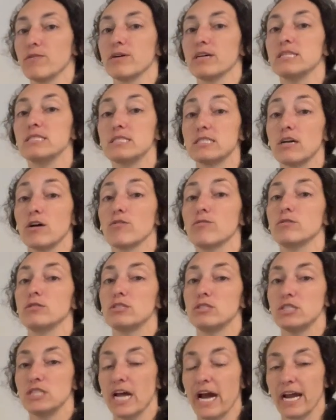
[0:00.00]
And so
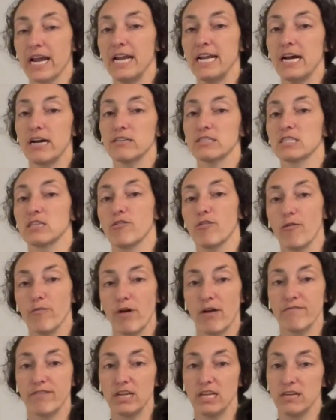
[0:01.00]
checking out some of
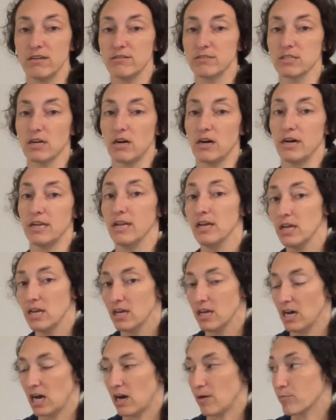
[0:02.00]
my videos on
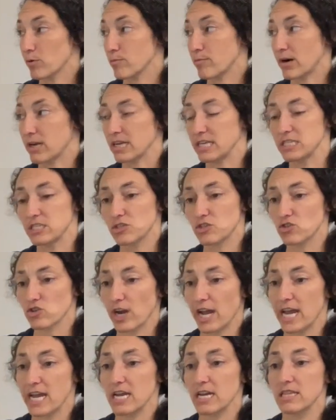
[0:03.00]
upper body
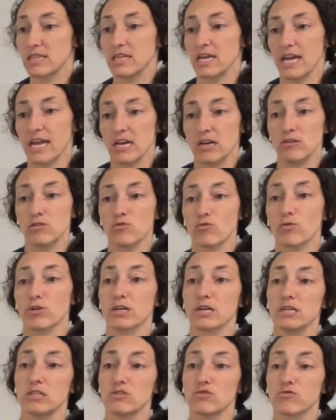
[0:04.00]
strength and or
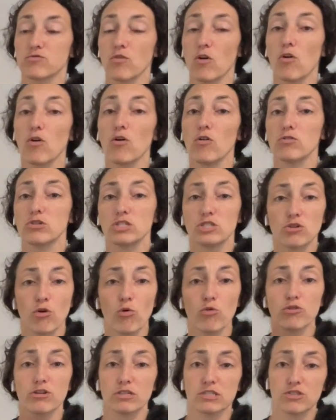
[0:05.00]
control,
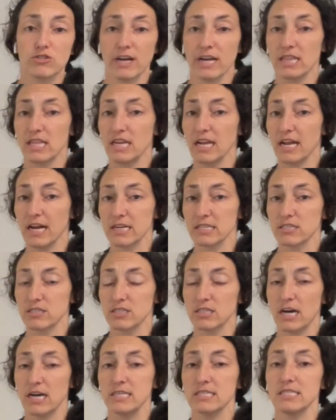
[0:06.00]
shoulder strengthening
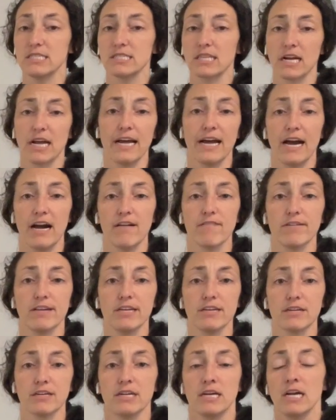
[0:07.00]
exercises that I have
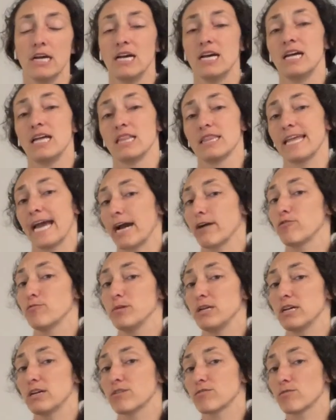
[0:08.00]
here, that would
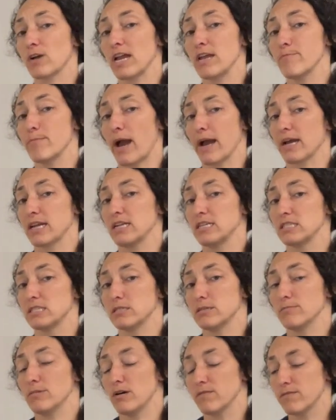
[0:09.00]
be a great
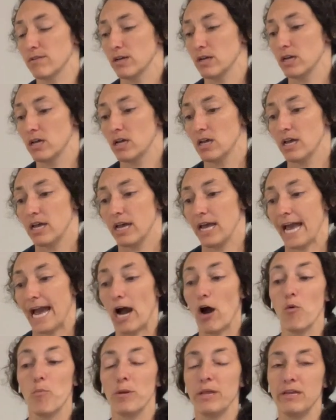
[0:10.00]
mechanism of
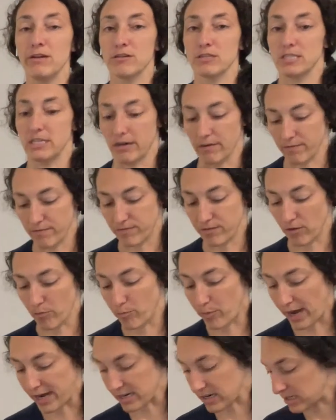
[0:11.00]
helping yourself feel
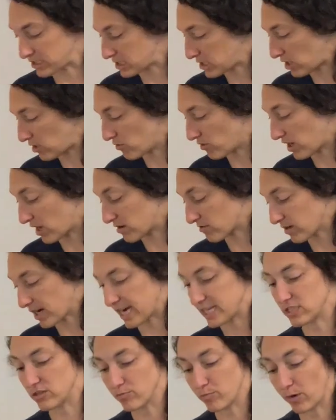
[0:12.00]
better so you can
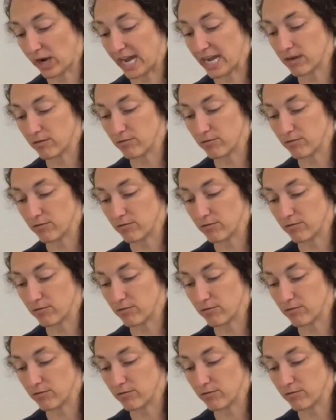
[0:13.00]
ride your bike